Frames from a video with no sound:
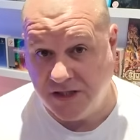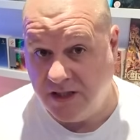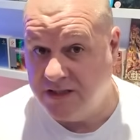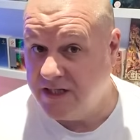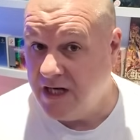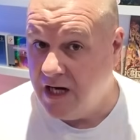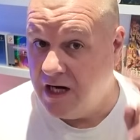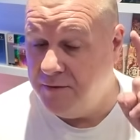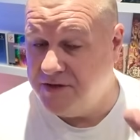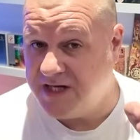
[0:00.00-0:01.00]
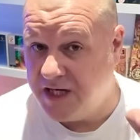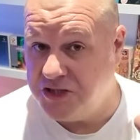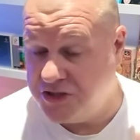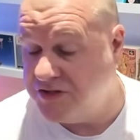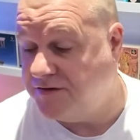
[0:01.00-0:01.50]
actually, considering the
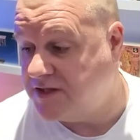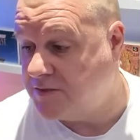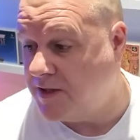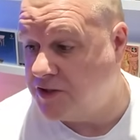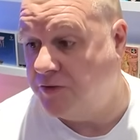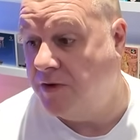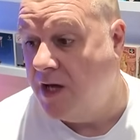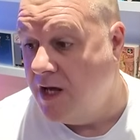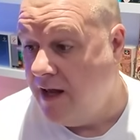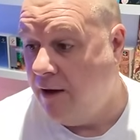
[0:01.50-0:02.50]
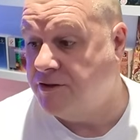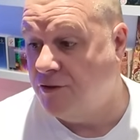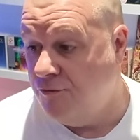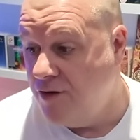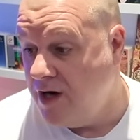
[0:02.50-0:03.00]
limitations of the Spectrum. That was
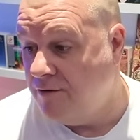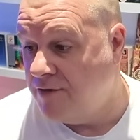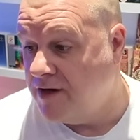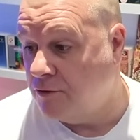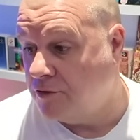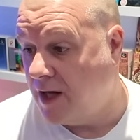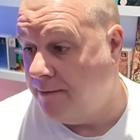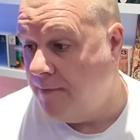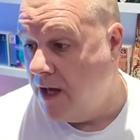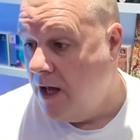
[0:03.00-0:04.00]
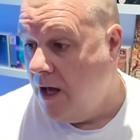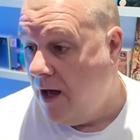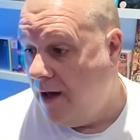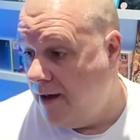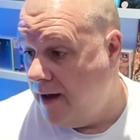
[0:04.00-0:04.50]
a really good game.
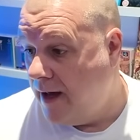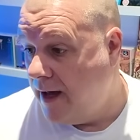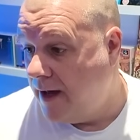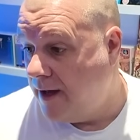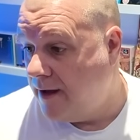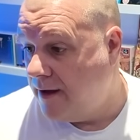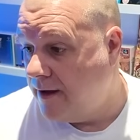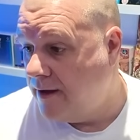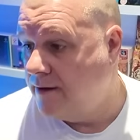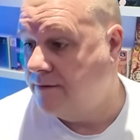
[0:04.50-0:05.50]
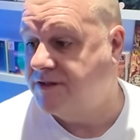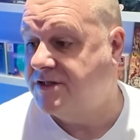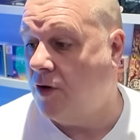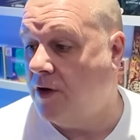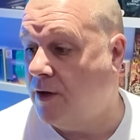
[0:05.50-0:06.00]

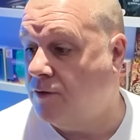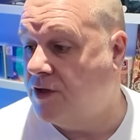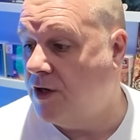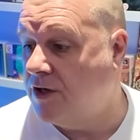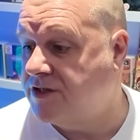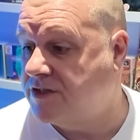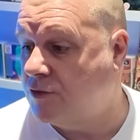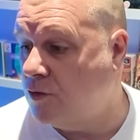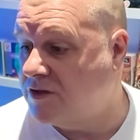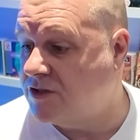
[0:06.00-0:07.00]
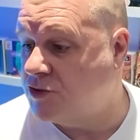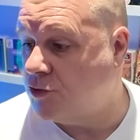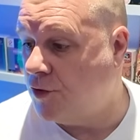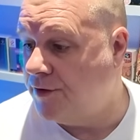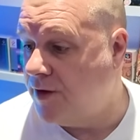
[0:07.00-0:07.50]
Psycho Curse,
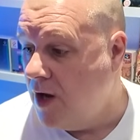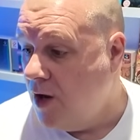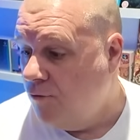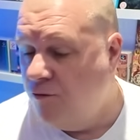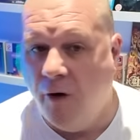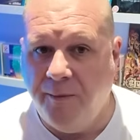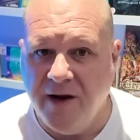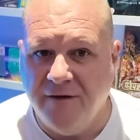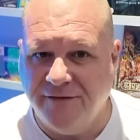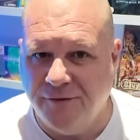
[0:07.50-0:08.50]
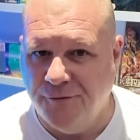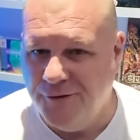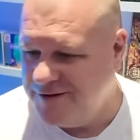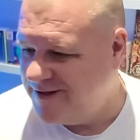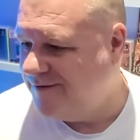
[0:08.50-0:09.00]
Quasatron, Robin of the
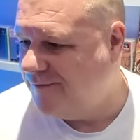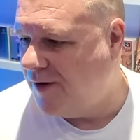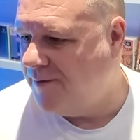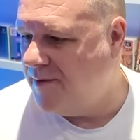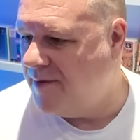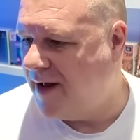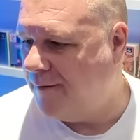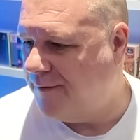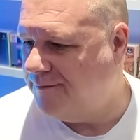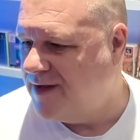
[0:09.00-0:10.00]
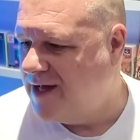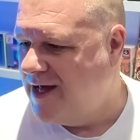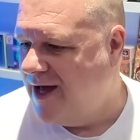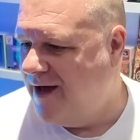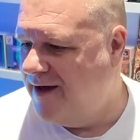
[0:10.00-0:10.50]
Wood. Well, I remember that one.
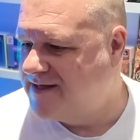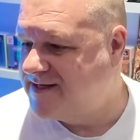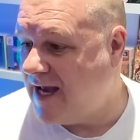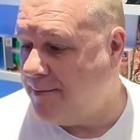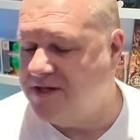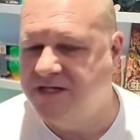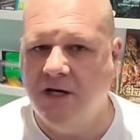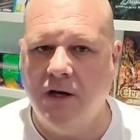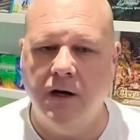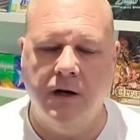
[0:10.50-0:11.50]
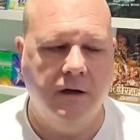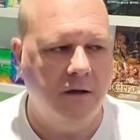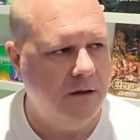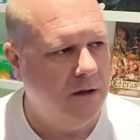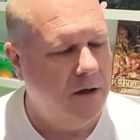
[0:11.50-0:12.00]
Saboteur.
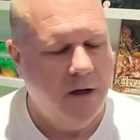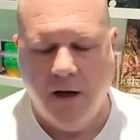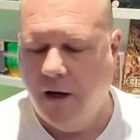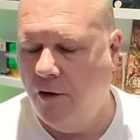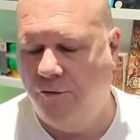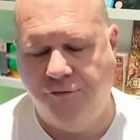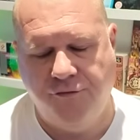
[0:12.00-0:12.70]
Oh,